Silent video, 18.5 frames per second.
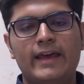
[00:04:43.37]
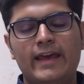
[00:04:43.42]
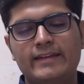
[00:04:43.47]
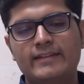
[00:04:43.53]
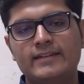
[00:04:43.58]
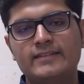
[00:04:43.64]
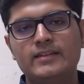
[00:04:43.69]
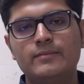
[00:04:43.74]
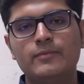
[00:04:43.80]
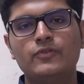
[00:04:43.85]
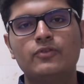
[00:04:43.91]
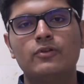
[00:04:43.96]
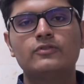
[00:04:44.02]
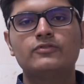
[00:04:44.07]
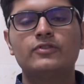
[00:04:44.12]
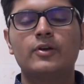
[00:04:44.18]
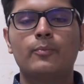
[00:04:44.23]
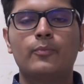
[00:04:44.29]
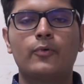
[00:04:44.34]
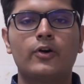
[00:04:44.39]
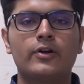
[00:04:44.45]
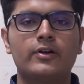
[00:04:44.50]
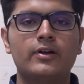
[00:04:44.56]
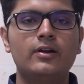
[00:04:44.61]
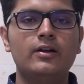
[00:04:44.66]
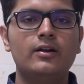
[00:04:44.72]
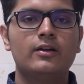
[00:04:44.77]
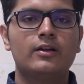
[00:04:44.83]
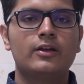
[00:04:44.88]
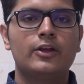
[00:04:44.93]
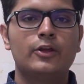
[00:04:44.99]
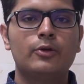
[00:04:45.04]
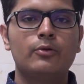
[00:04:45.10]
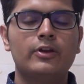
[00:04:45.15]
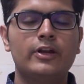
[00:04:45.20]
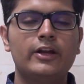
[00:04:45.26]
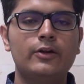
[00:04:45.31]
SHM is also important.
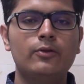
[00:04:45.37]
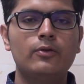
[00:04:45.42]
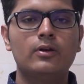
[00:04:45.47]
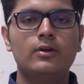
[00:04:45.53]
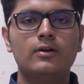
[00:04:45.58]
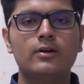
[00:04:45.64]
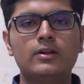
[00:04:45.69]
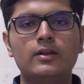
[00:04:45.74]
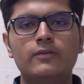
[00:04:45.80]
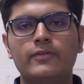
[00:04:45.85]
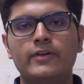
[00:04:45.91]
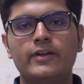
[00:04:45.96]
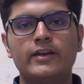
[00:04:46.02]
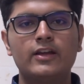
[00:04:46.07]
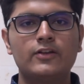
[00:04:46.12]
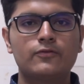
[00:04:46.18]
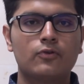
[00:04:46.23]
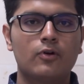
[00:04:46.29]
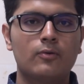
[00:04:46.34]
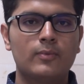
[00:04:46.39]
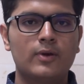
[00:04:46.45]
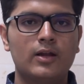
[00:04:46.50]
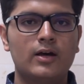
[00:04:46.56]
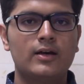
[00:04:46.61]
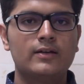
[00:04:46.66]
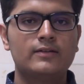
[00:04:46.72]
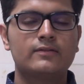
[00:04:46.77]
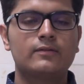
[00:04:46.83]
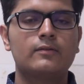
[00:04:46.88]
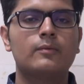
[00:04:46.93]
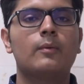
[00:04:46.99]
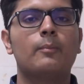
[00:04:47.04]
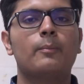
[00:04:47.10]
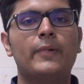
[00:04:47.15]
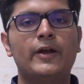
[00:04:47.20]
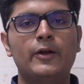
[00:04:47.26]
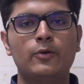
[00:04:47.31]
You need to learn the various formulas.
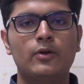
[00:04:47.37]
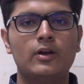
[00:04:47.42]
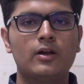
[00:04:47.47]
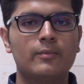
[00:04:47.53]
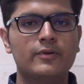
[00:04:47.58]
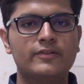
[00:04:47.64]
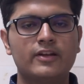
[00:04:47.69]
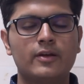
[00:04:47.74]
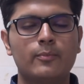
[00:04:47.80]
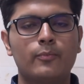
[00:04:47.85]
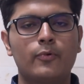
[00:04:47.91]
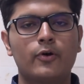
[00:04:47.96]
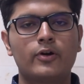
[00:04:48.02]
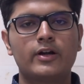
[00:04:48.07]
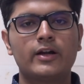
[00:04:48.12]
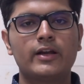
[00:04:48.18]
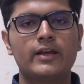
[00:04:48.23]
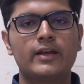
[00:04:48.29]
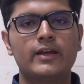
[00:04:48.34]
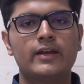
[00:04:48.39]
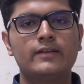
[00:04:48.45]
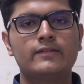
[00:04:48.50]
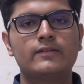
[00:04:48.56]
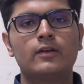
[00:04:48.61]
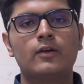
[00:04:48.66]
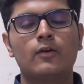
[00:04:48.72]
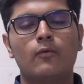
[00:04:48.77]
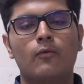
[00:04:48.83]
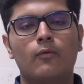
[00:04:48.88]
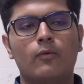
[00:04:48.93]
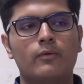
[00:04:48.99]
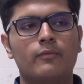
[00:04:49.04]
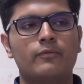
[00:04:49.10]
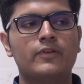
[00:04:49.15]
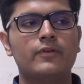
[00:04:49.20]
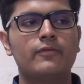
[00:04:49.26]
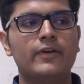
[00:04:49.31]
Pendulum is an important case.
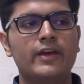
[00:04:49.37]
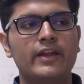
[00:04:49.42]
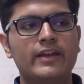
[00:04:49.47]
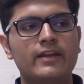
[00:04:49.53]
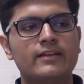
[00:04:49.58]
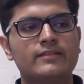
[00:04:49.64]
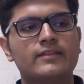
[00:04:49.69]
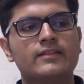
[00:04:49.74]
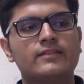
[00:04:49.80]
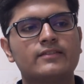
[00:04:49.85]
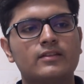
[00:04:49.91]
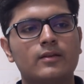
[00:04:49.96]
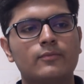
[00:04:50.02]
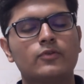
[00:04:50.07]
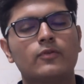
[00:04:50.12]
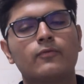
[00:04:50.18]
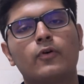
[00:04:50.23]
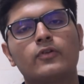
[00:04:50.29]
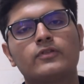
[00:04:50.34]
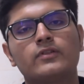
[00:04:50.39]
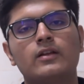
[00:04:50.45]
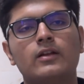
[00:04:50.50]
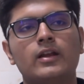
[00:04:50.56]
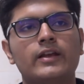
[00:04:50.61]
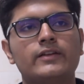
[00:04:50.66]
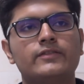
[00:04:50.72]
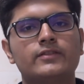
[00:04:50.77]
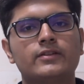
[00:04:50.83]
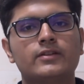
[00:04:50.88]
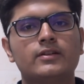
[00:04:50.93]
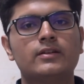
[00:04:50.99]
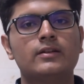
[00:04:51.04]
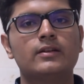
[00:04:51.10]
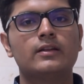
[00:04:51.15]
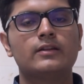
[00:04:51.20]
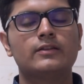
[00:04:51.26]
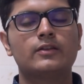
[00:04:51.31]
The various systems of oscillation,
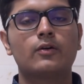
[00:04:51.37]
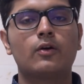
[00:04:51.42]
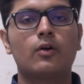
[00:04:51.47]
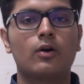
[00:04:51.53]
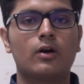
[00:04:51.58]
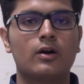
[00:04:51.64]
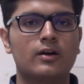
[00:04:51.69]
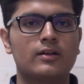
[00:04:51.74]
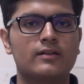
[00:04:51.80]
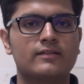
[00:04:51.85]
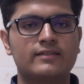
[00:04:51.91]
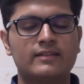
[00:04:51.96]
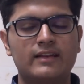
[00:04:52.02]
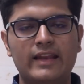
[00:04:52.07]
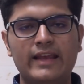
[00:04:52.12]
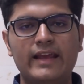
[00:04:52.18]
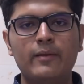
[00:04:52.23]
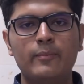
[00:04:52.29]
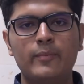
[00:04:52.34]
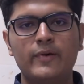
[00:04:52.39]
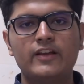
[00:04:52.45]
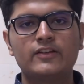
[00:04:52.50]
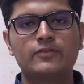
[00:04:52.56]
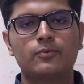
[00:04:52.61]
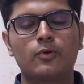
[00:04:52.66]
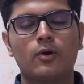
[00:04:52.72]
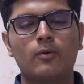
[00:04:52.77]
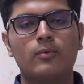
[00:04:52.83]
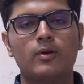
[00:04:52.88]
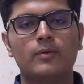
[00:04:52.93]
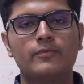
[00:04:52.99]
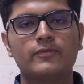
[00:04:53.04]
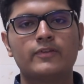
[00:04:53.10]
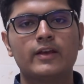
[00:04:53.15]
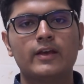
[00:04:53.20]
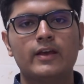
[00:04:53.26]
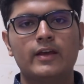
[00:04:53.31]
the sling-based
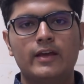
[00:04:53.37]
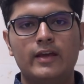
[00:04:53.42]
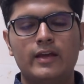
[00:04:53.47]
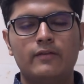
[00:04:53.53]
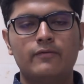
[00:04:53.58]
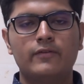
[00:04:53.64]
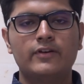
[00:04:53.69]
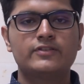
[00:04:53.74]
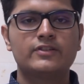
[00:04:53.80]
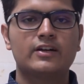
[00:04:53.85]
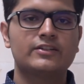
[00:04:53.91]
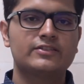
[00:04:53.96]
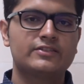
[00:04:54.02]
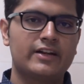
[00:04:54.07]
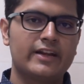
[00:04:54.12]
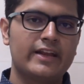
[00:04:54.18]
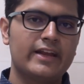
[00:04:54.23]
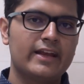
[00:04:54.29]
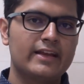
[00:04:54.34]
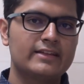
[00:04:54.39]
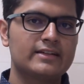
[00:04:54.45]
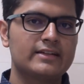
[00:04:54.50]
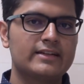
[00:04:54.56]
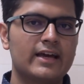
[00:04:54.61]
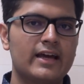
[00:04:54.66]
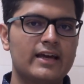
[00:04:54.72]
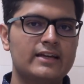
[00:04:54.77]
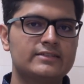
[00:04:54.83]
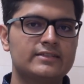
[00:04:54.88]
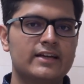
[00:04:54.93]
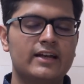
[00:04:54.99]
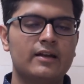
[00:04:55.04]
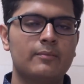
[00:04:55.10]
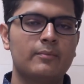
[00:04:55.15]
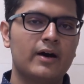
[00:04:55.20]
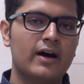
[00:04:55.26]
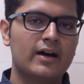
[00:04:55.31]
problems in which a string is attached
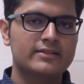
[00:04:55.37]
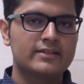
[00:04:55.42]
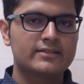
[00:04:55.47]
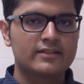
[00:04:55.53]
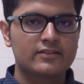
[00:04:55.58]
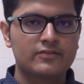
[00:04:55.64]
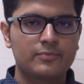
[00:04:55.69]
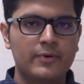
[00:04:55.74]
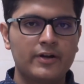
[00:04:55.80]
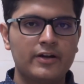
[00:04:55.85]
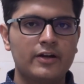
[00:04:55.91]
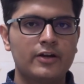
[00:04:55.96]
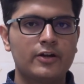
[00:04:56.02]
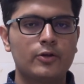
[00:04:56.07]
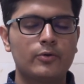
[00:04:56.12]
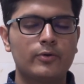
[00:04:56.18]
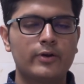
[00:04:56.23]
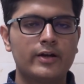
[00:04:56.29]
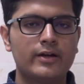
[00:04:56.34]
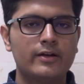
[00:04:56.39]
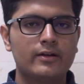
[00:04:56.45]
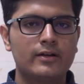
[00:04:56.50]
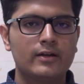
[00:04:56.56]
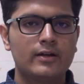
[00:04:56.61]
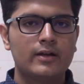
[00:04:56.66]
and a mass is suspended to it